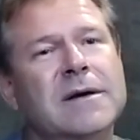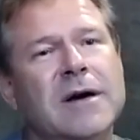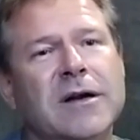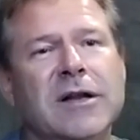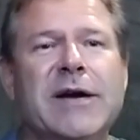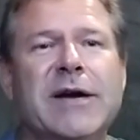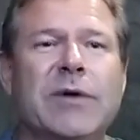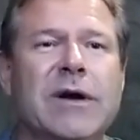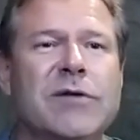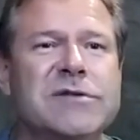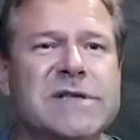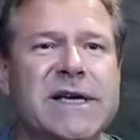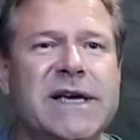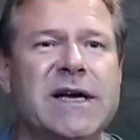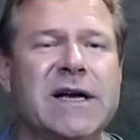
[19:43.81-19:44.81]
Unlike when I
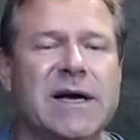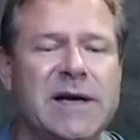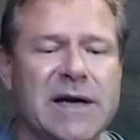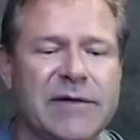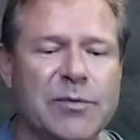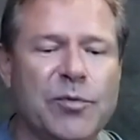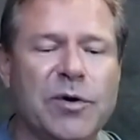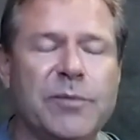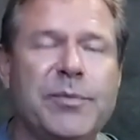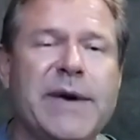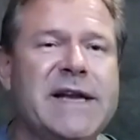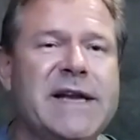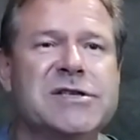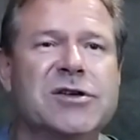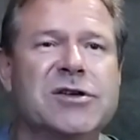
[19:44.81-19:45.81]
was a kid, I'd have to put
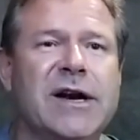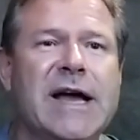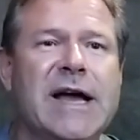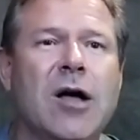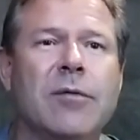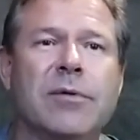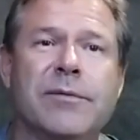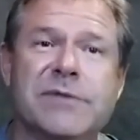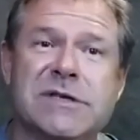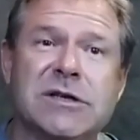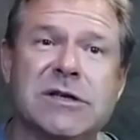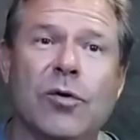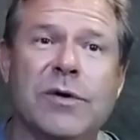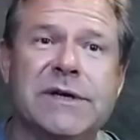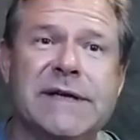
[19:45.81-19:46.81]
pennies on an album and
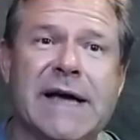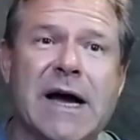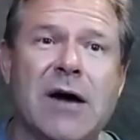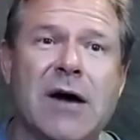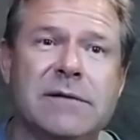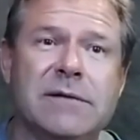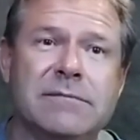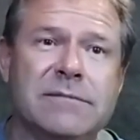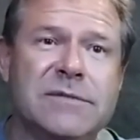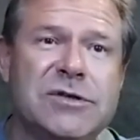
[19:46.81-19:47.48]
slow it down and